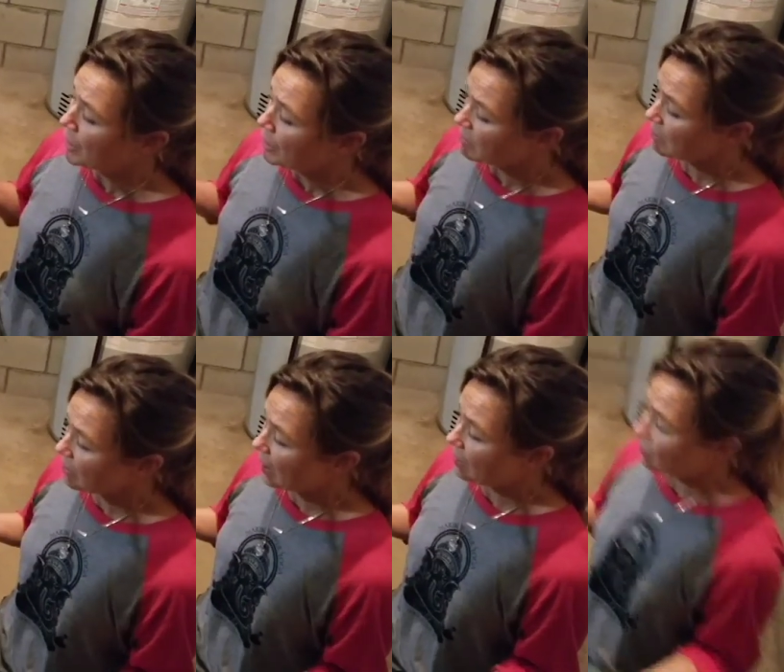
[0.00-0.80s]
people
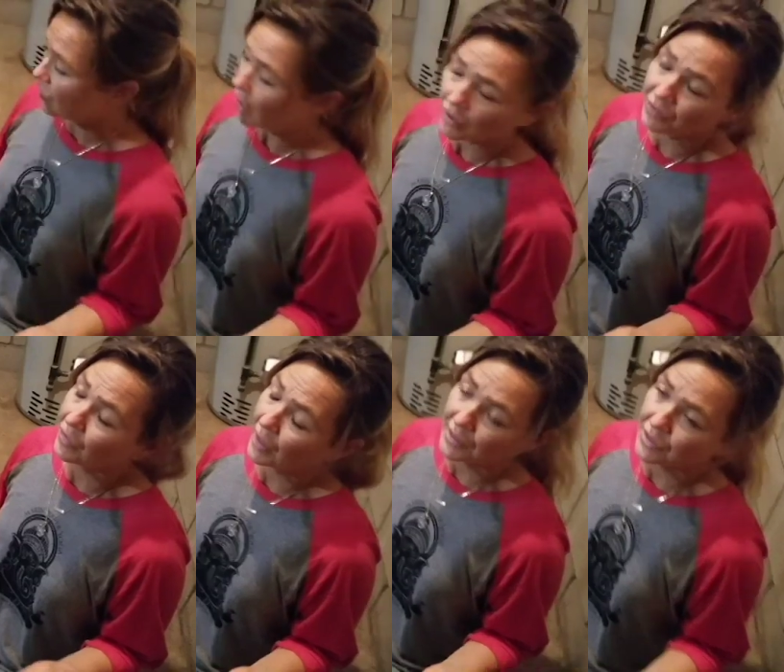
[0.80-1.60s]
have all
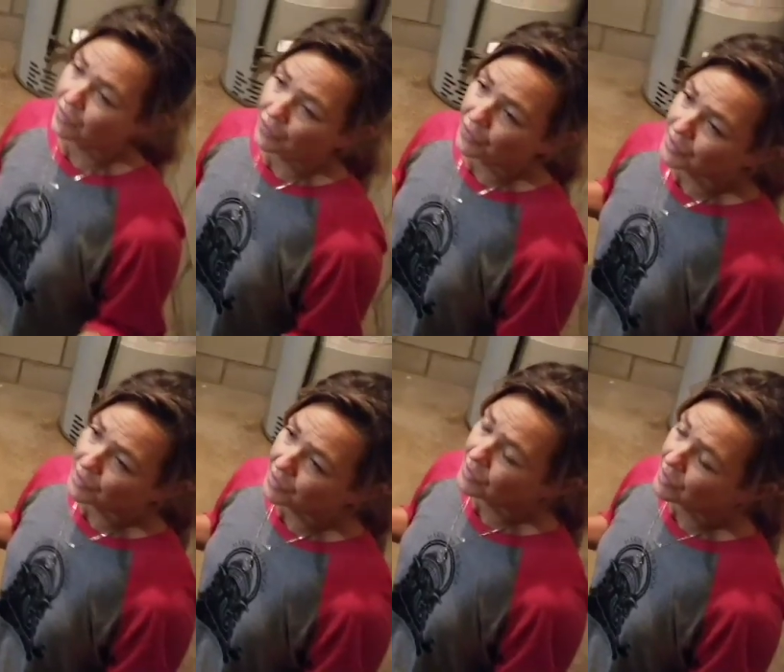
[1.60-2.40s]
different kinds of
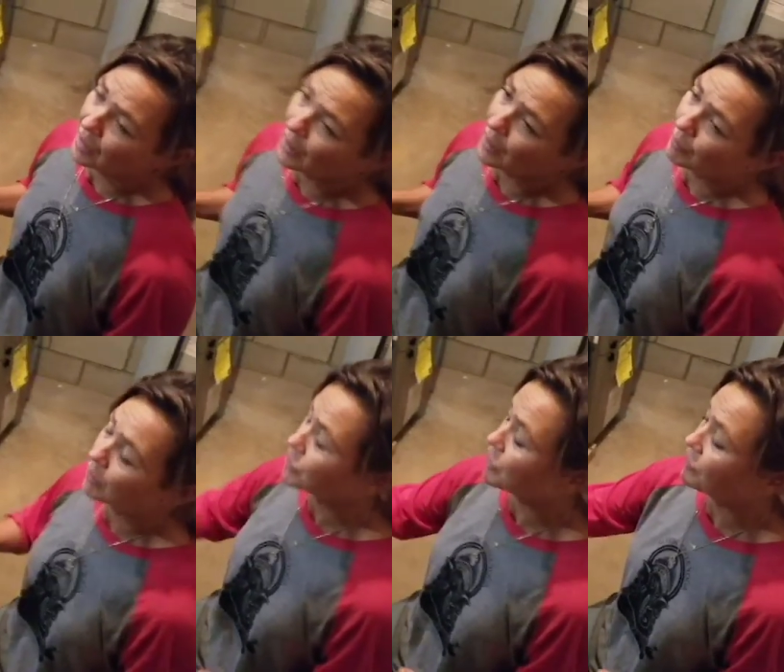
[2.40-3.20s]
furnaces,
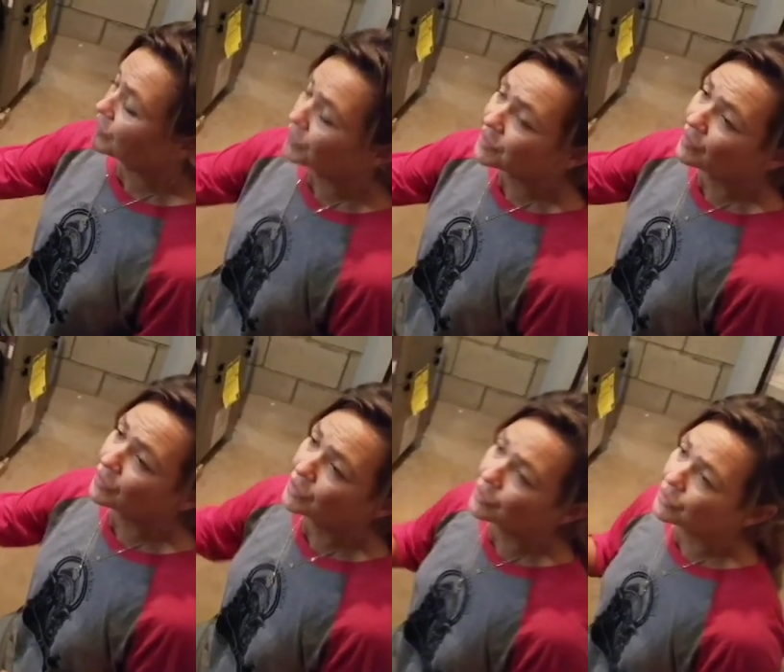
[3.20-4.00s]
furnace
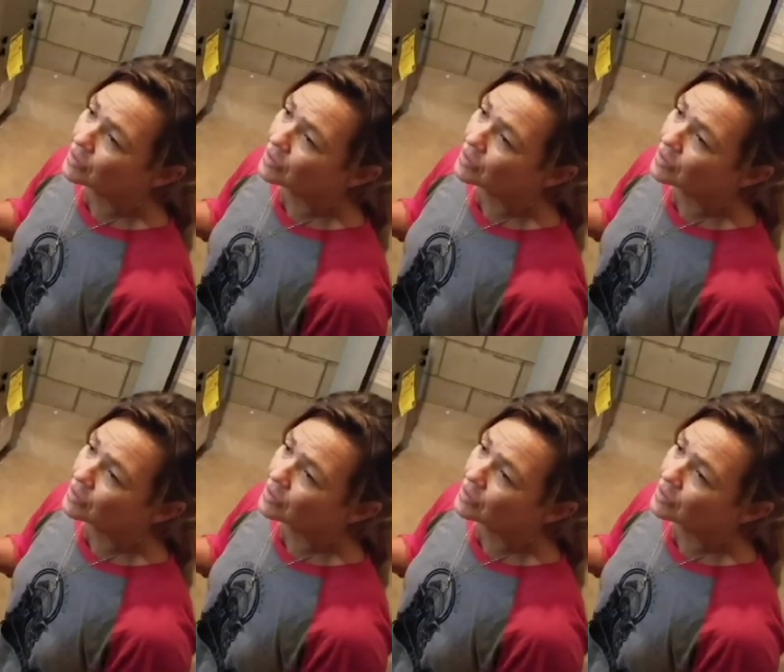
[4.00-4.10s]
filters,